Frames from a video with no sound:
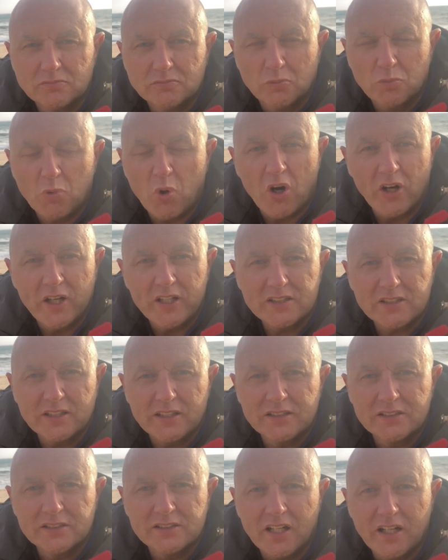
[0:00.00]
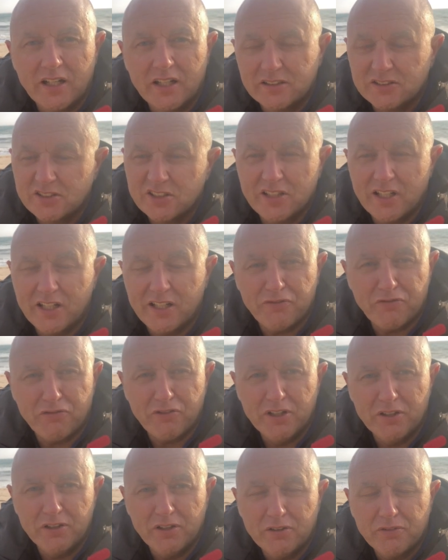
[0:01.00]
wires and just let it
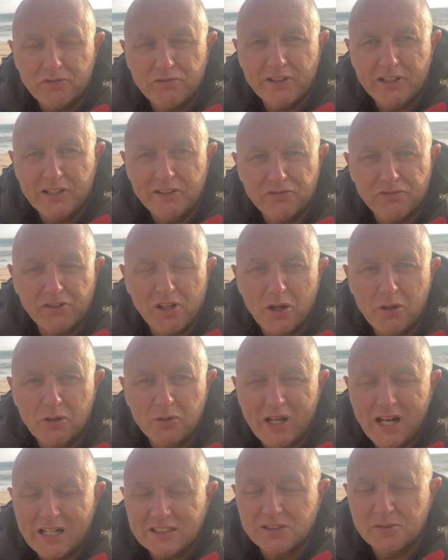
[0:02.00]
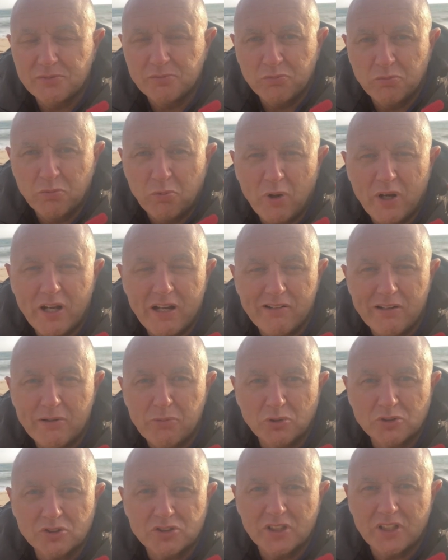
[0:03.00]
free flow as and where it
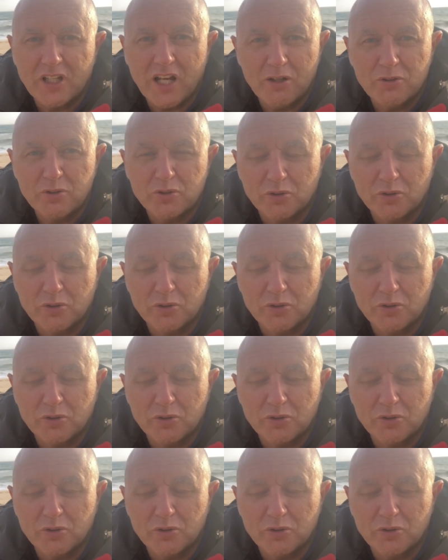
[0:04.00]
wants to go,